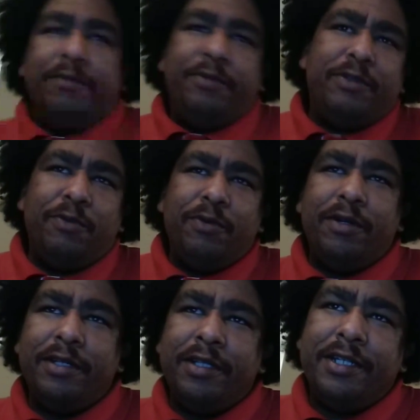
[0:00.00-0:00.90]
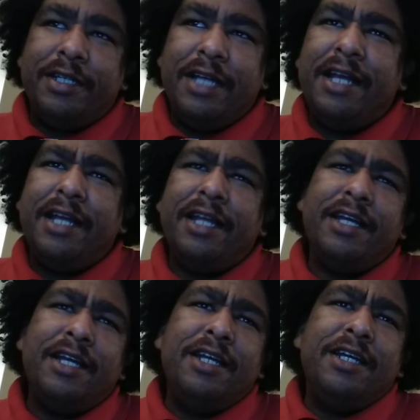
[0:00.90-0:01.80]
with the word of the day.
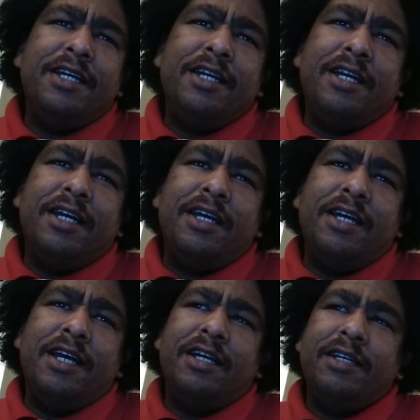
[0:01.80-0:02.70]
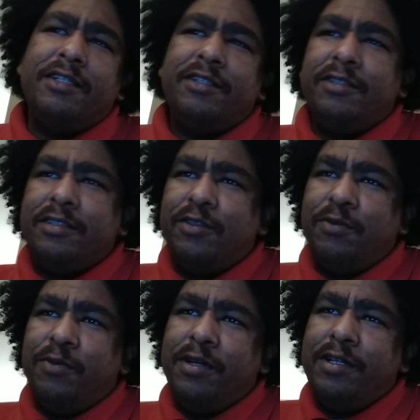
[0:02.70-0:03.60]
Um, the
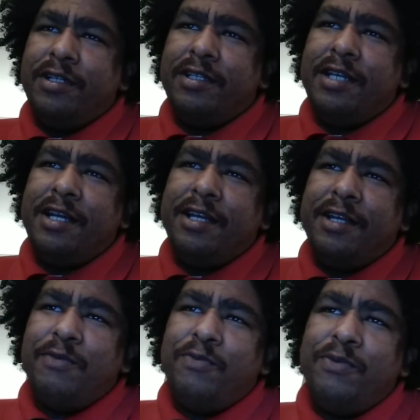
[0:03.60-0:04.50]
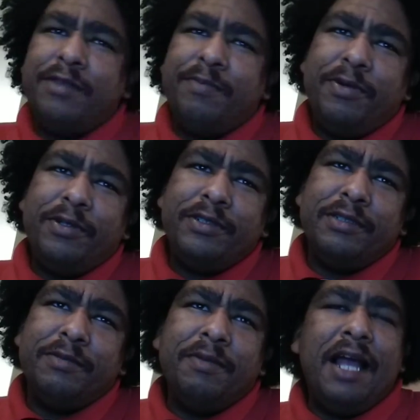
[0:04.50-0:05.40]
word of the day with the
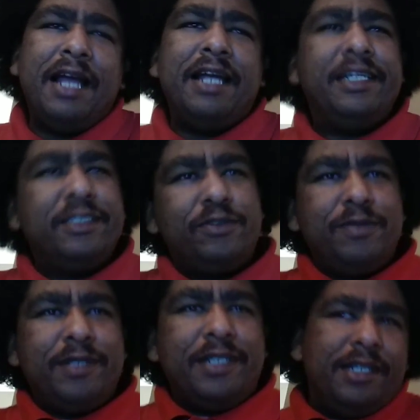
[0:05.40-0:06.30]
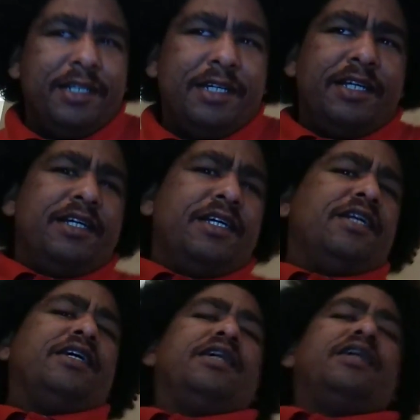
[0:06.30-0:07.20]
person in Black History.
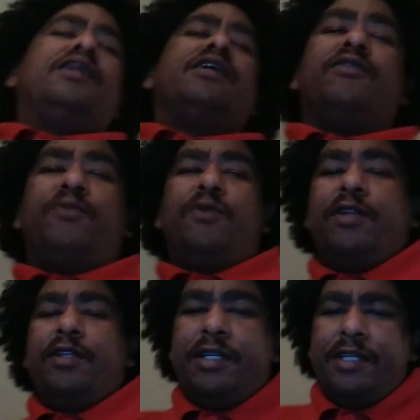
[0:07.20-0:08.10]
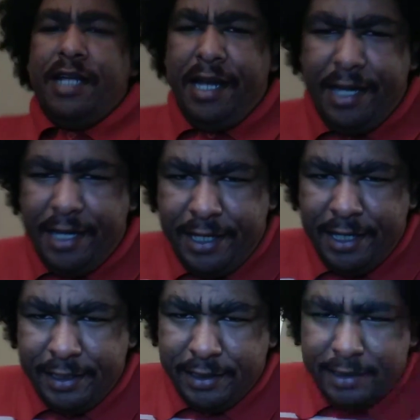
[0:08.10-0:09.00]
Uh, the word of the day
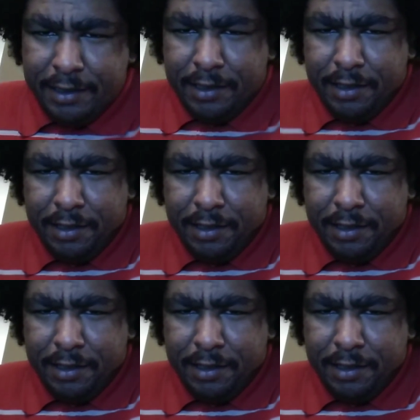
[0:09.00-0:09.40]
is.